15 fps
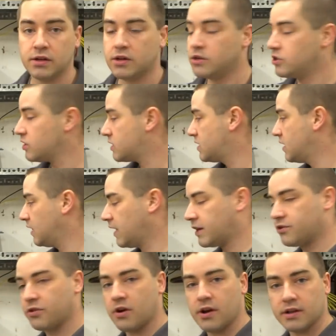Just the
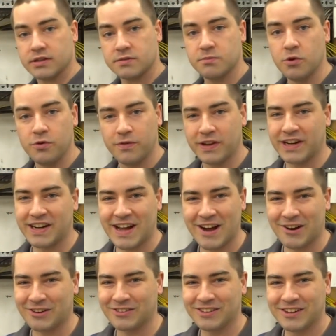electrons move in and
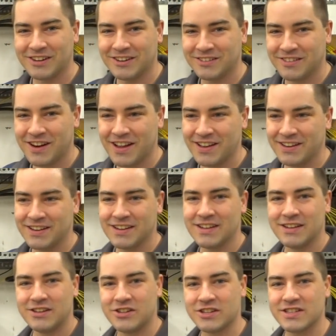out, right?
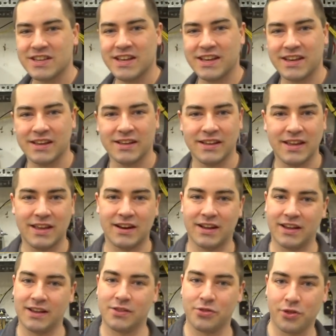Just like in
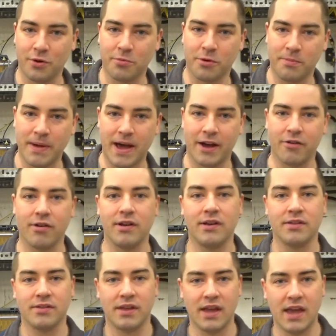a thermal battery,
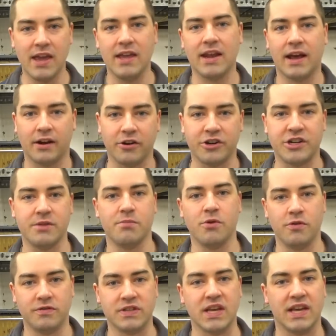the heat energy
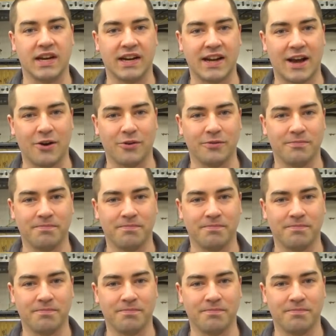moves in and out.